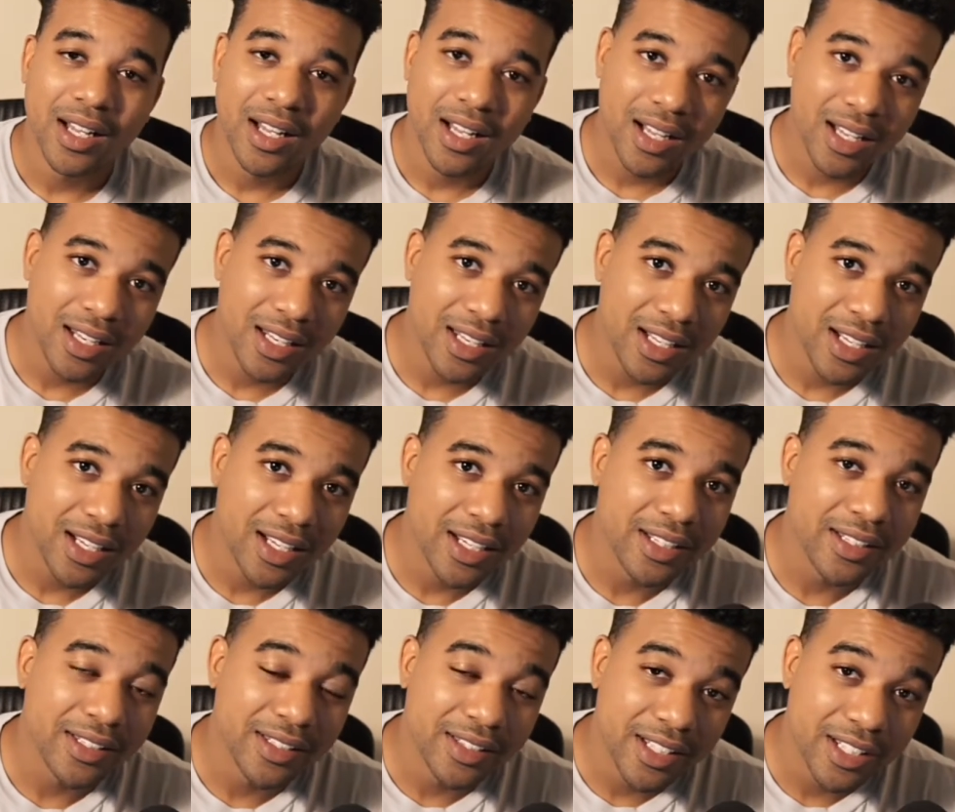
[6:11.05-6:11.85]
I
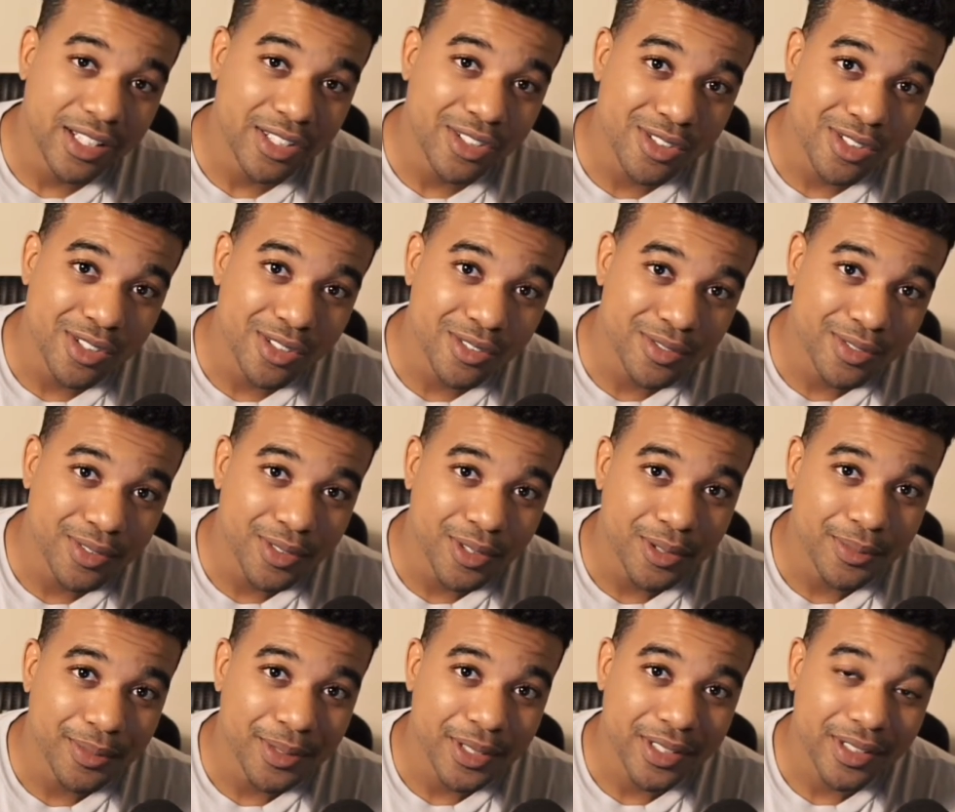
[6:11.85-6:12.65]
lie. They drove
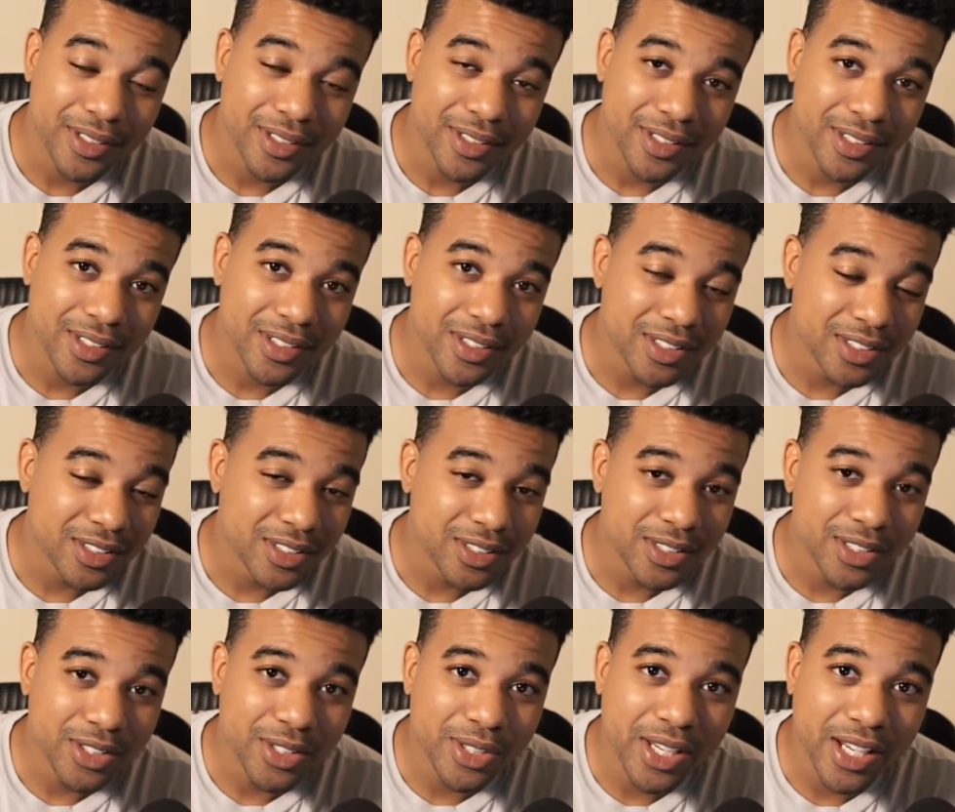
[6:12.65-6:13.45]
for me
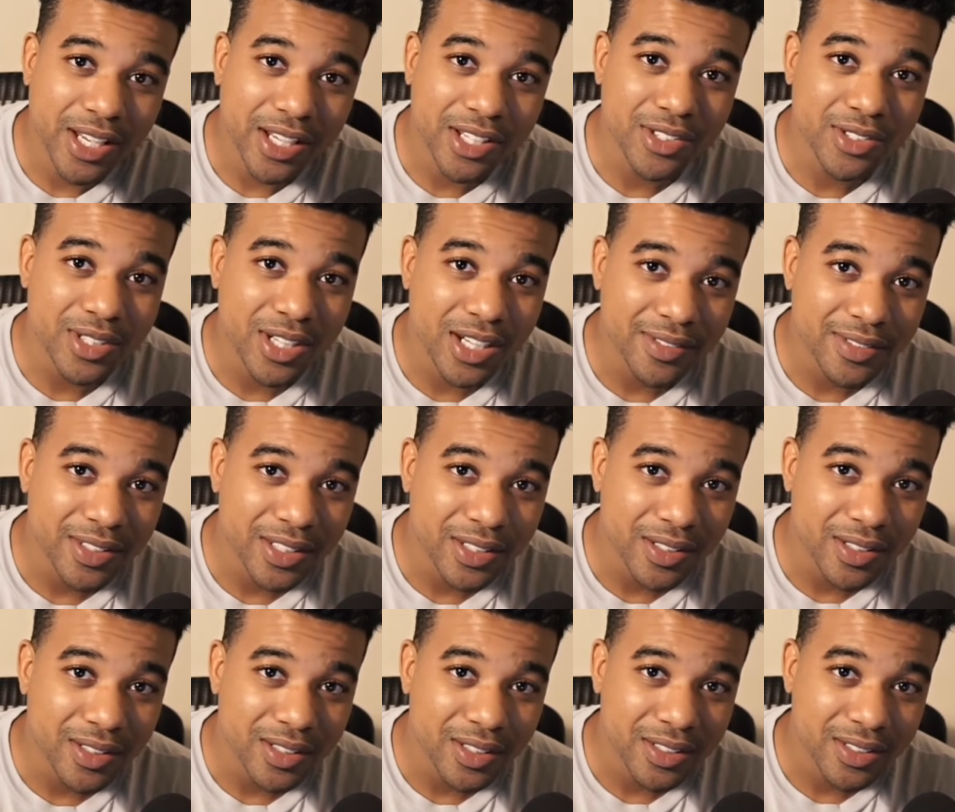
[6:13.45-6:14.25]
because you can't drive the
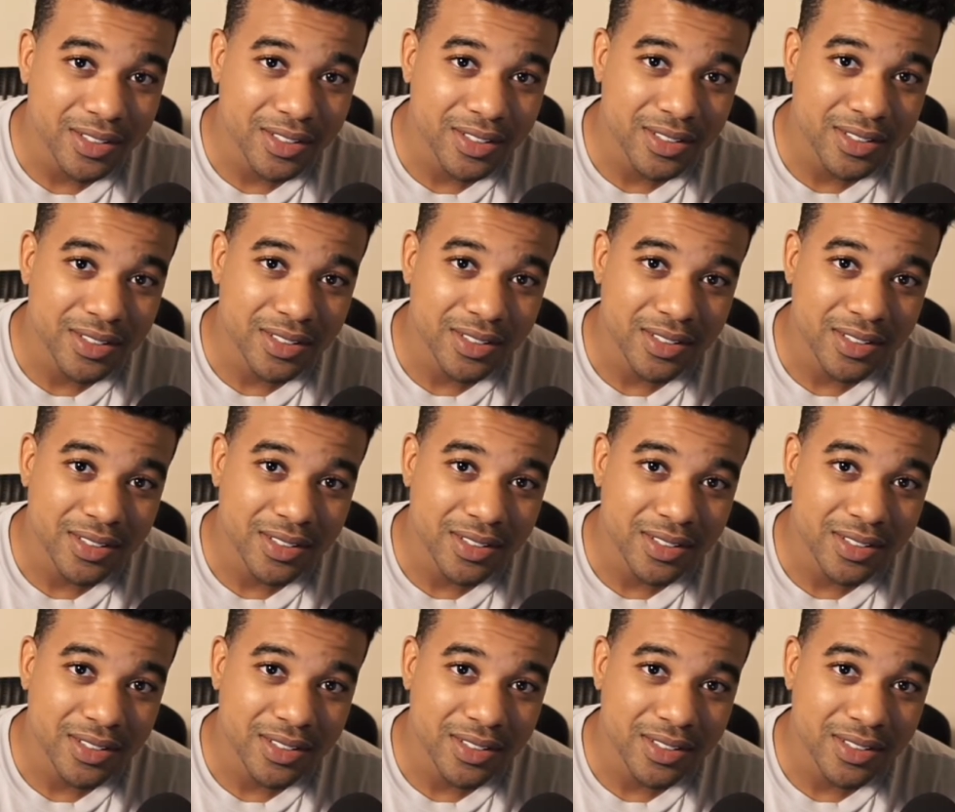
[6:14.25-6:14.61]
cars.